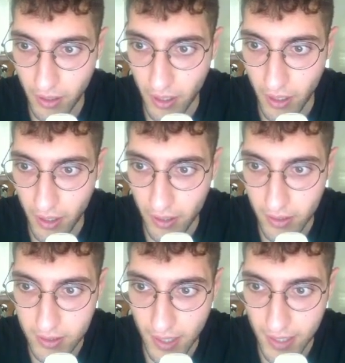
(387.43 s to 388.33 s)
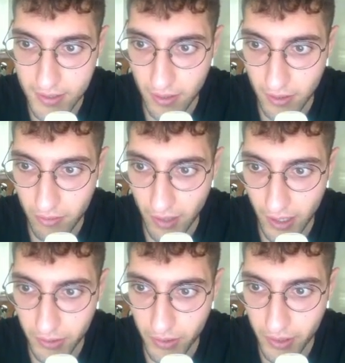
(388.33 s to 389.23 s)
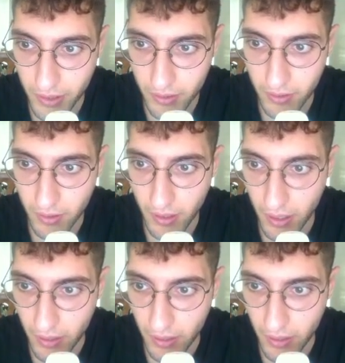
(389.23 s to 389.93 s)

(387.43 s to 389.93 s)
is less than the value here, and